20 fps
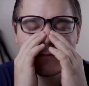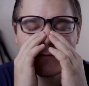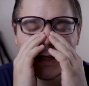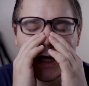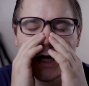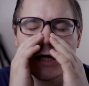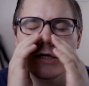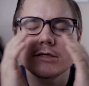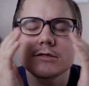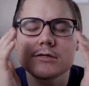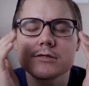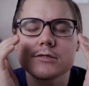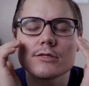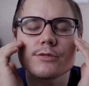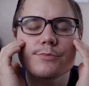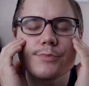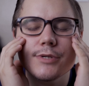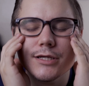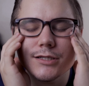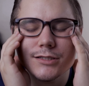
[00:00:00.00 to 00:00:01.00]
I used
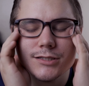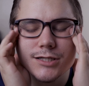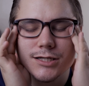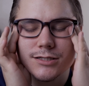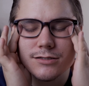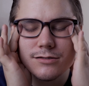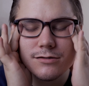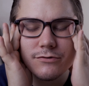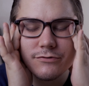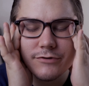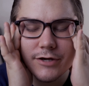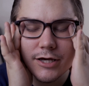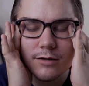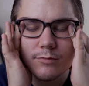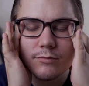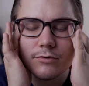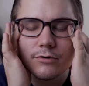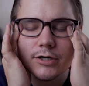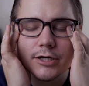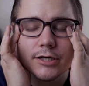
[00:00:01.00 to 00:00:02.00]
to be a Tesla
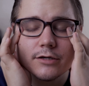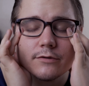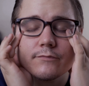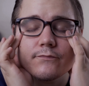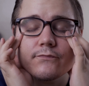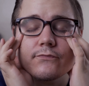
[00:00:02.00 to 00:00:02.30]
fanboy,